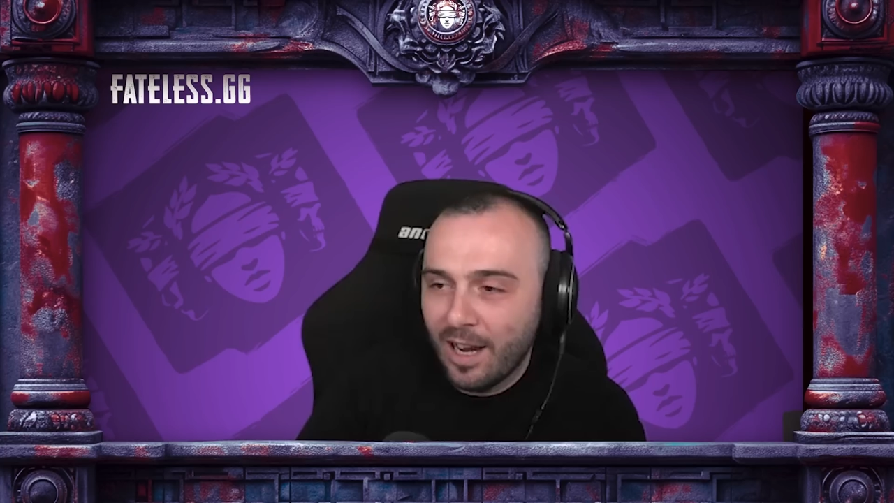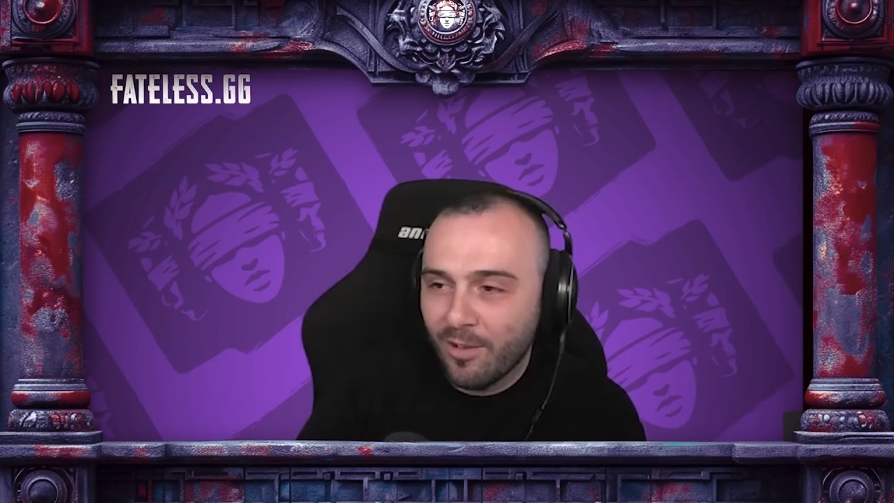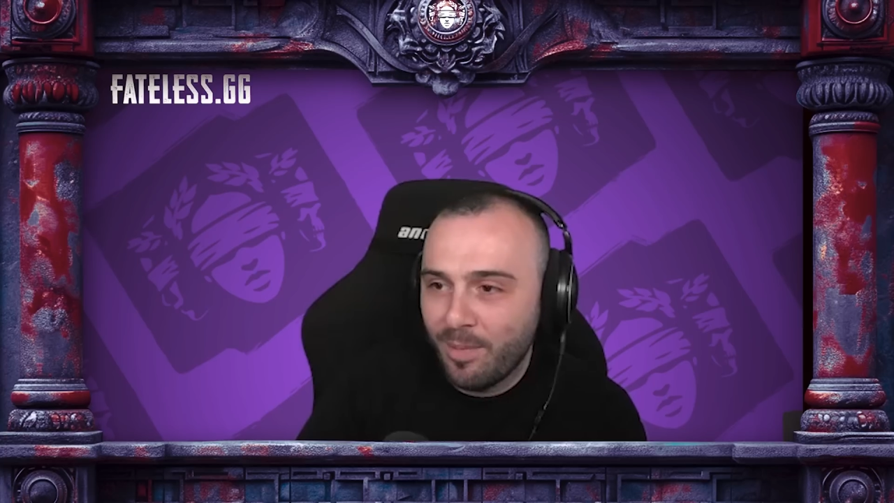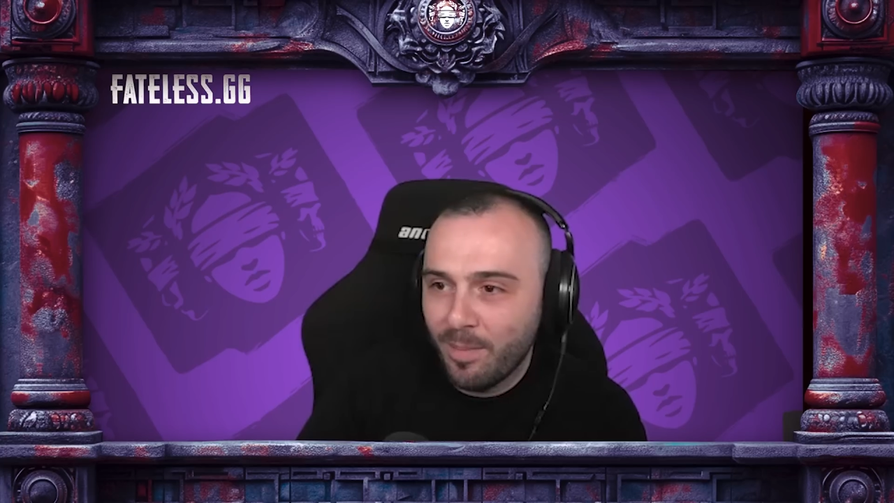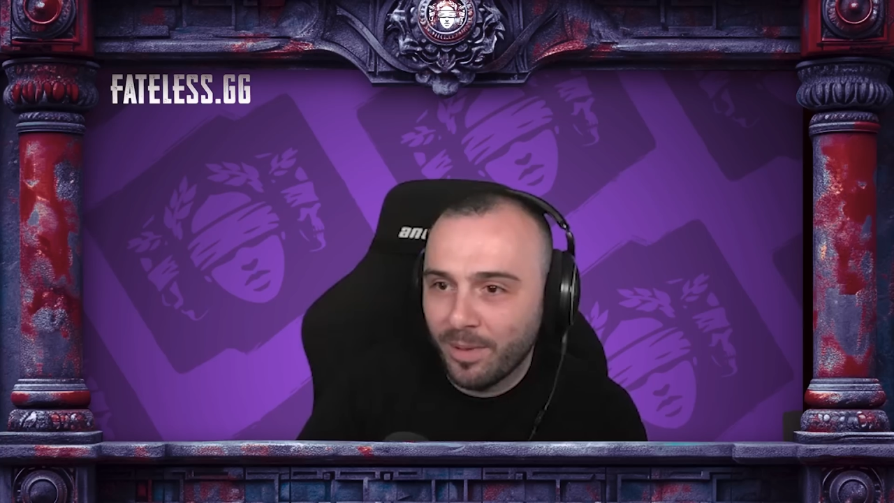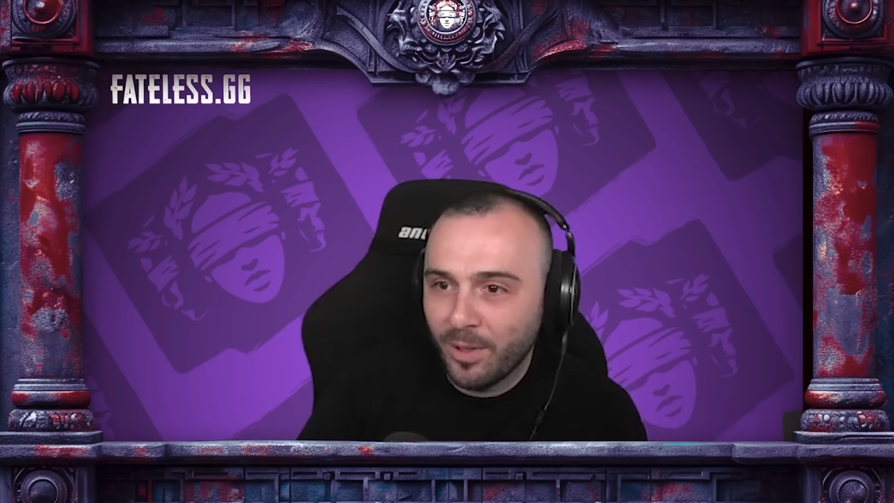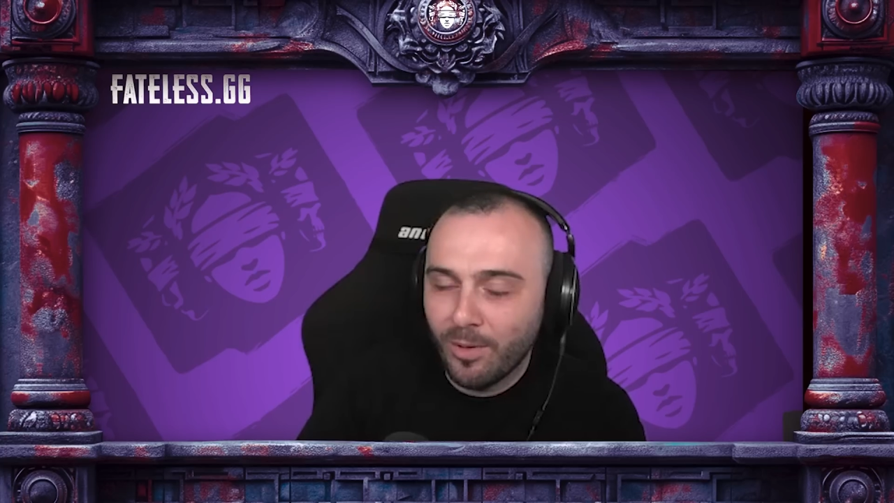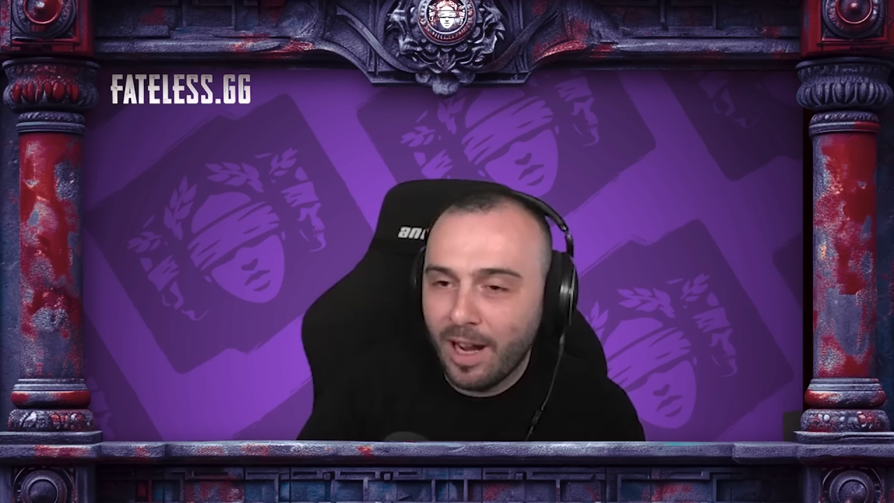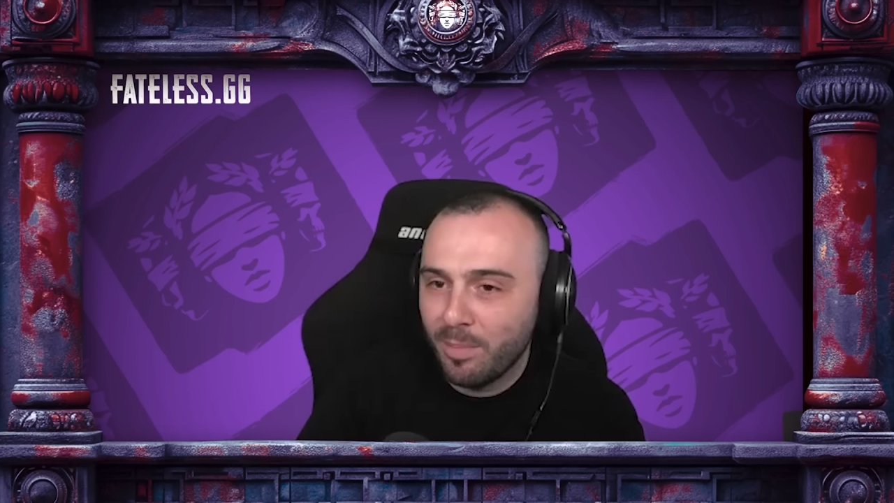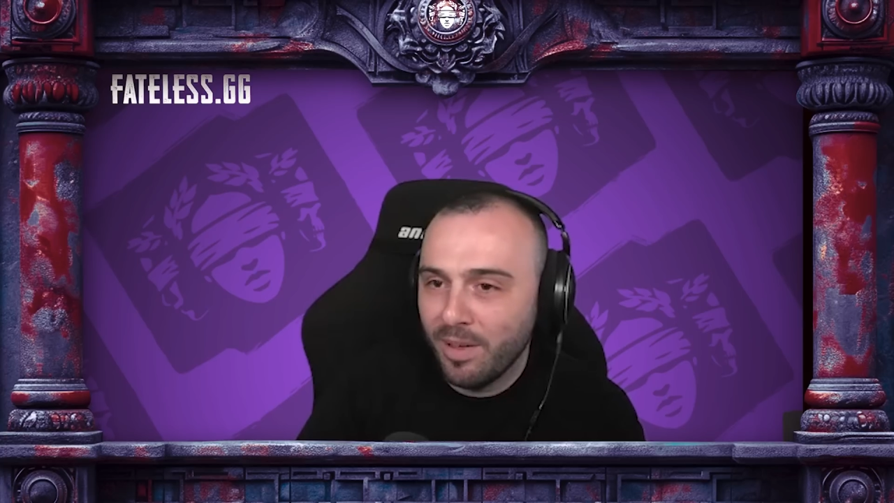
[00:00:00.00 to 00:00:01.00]
of people don't
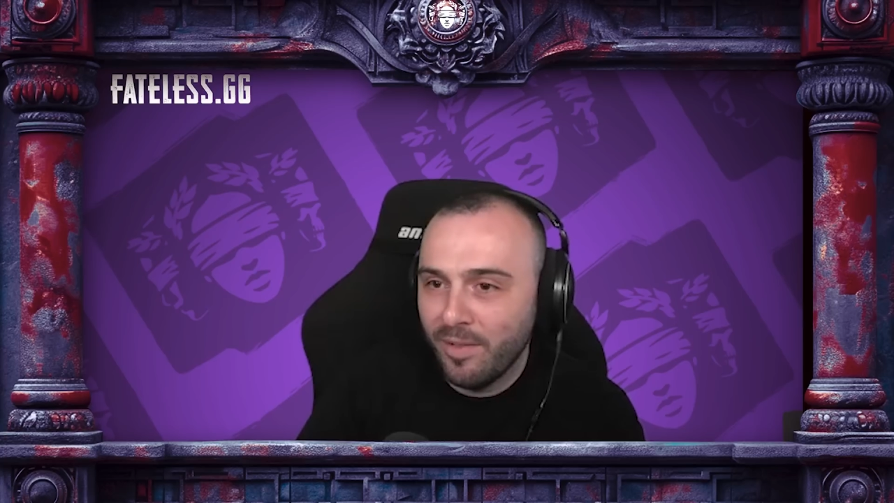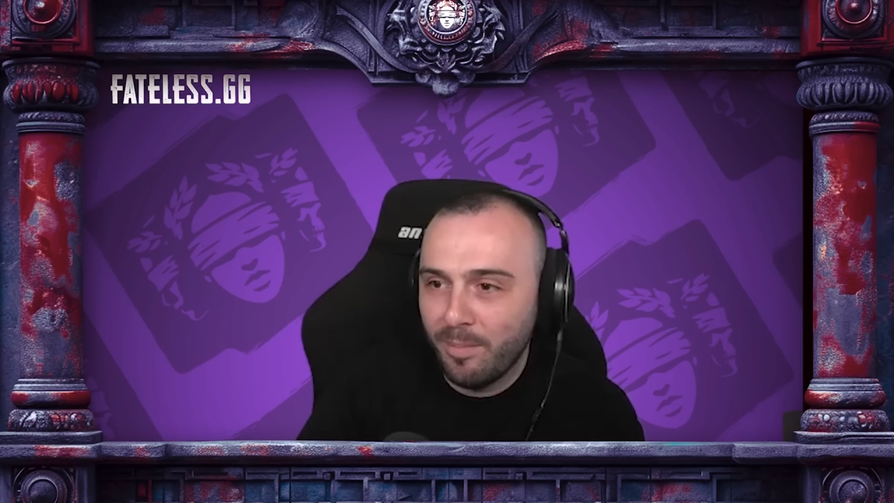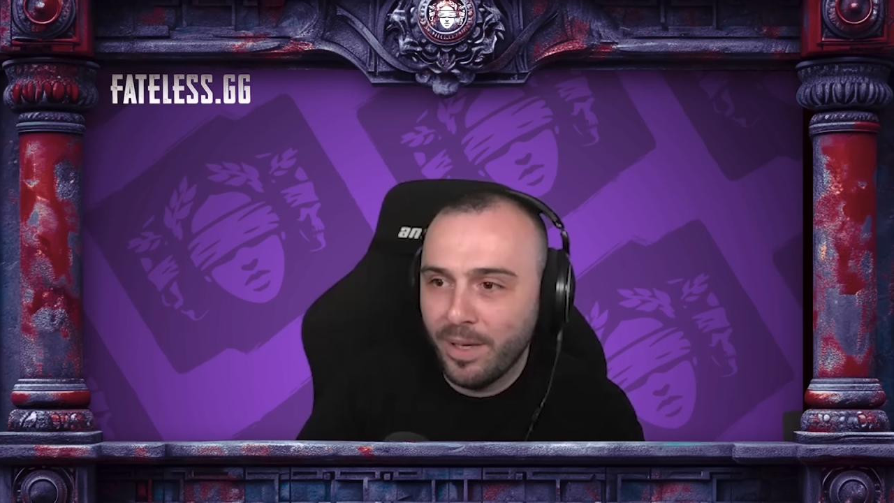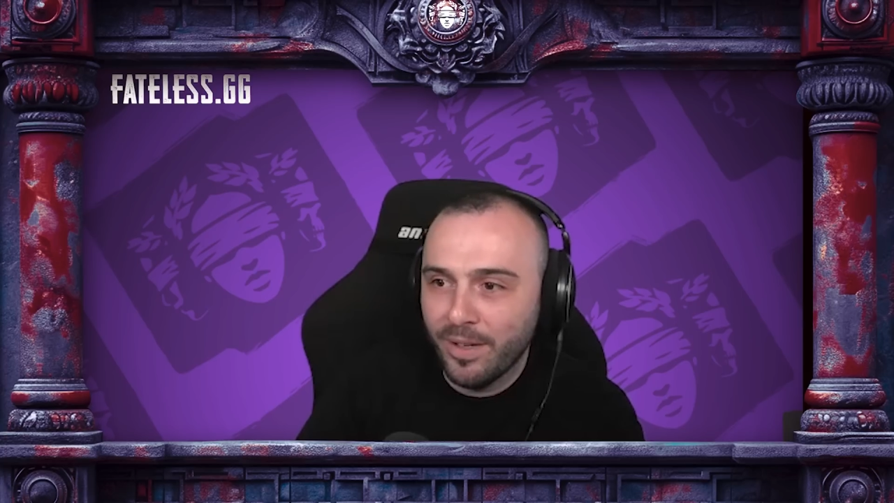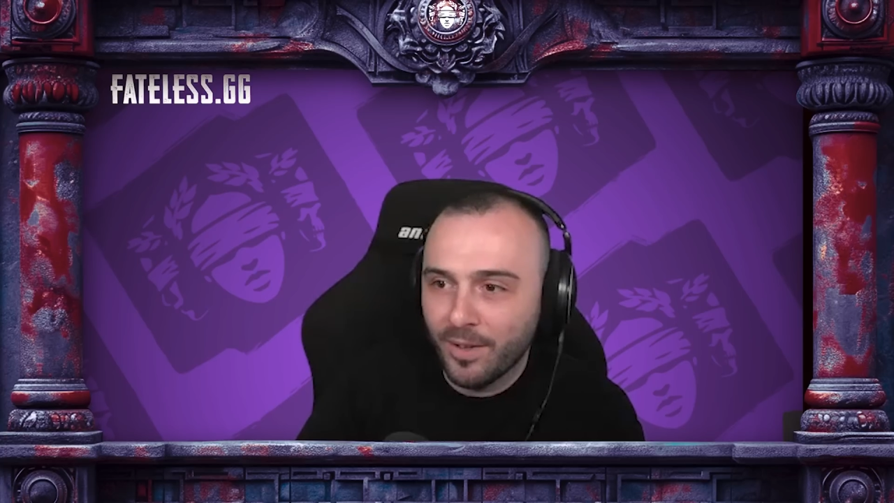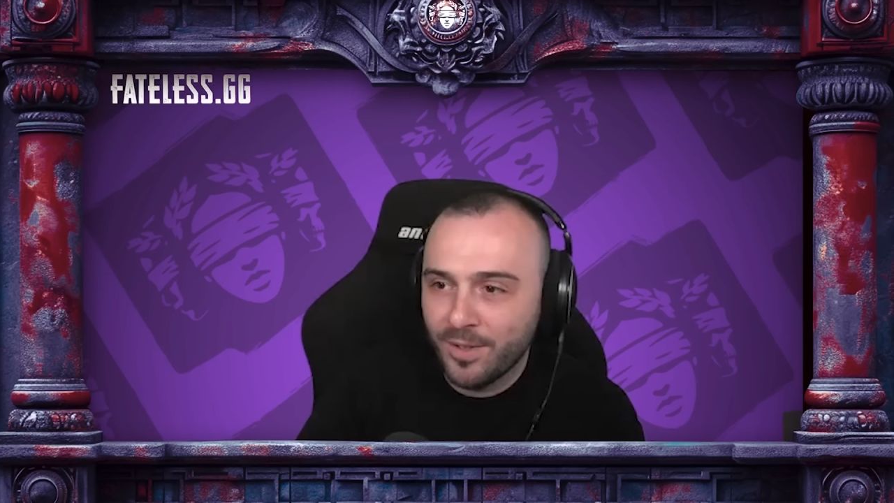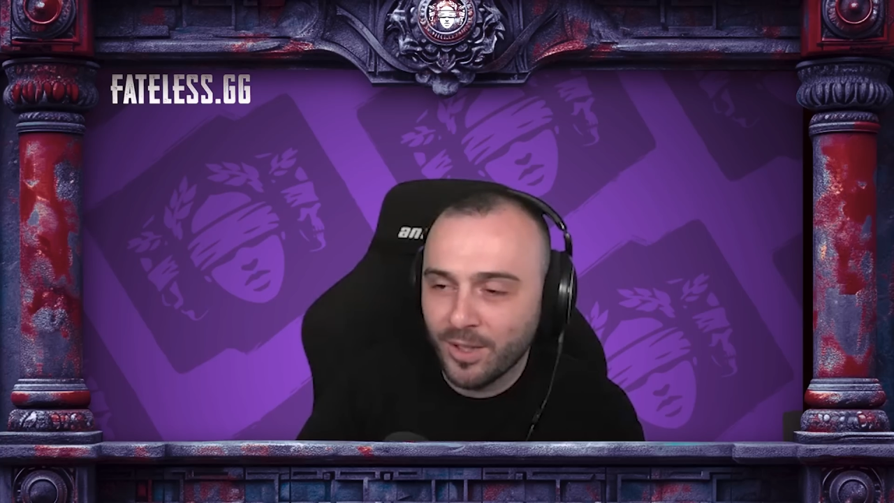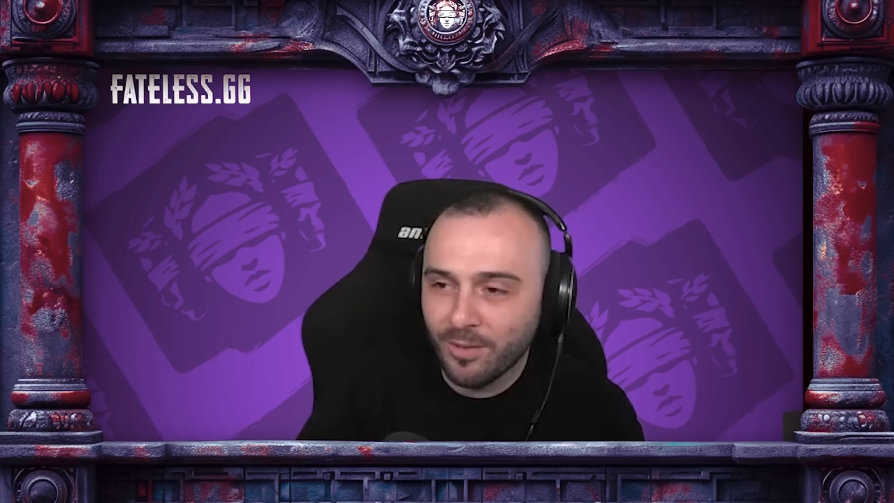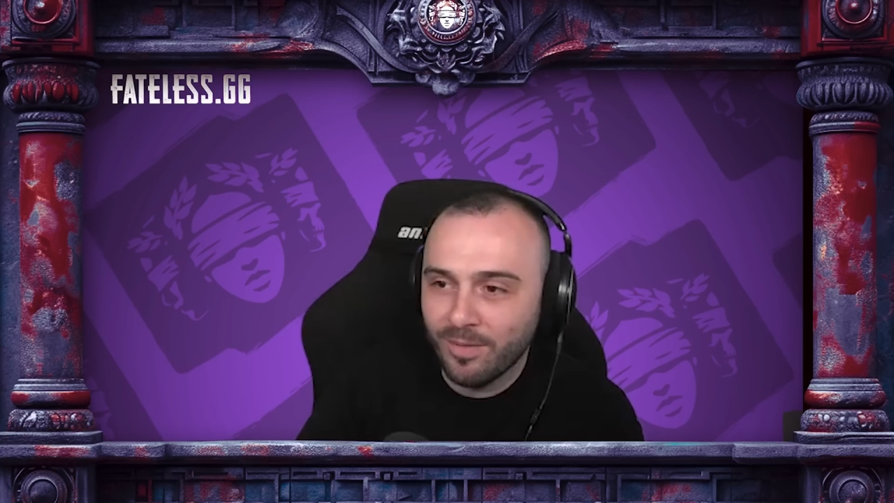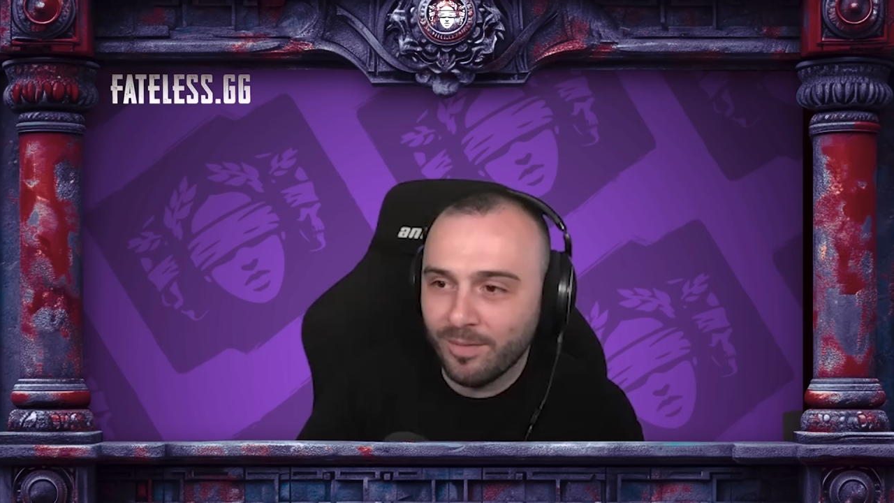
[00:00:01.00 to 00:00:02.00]
like PvP,
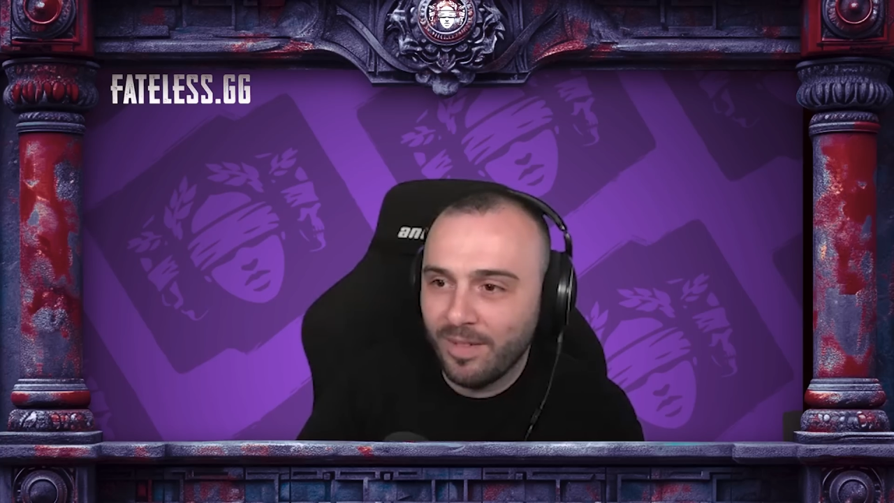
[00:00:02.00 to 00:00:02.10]
so